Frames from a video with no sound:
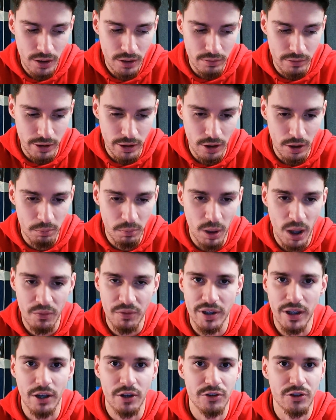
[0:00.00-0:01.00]

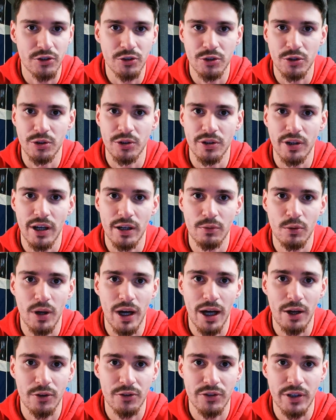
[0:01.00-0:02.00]
Marvin Harrison Jr. out of
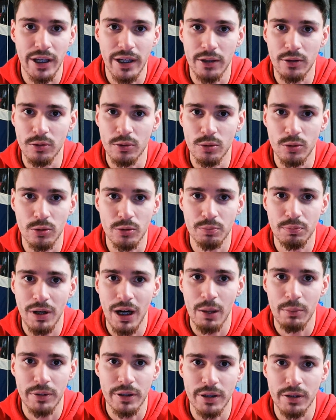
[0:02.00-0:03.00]
Ohio State, who's
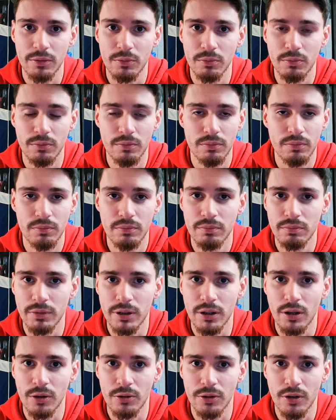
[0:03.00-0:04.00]
probably,
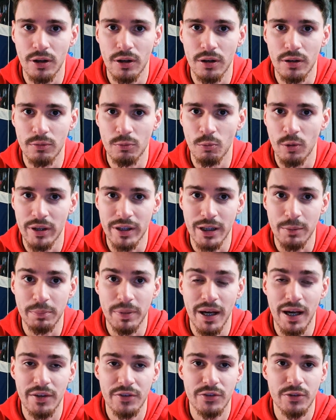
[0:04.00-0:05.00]
one of the
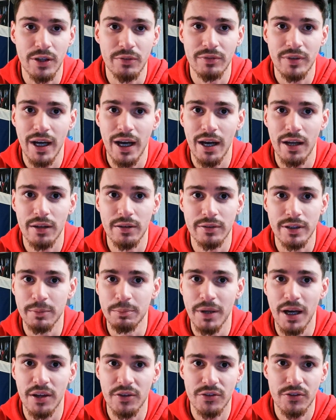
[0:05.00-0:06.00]
best, if not the
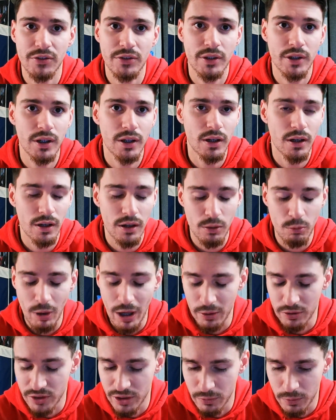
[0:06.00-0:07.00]
best
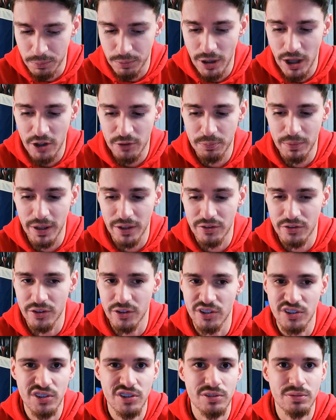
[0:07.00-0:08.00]
wide receiver prospect
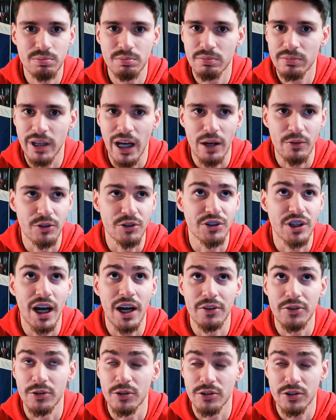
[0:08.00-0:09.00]
since Calvin
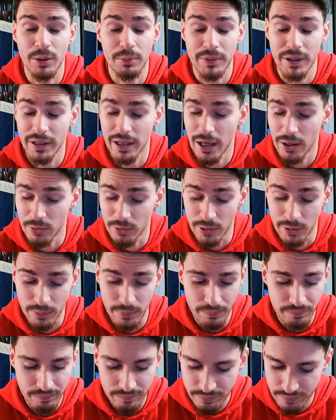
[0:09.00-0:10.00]
Johnson or something. I don't know.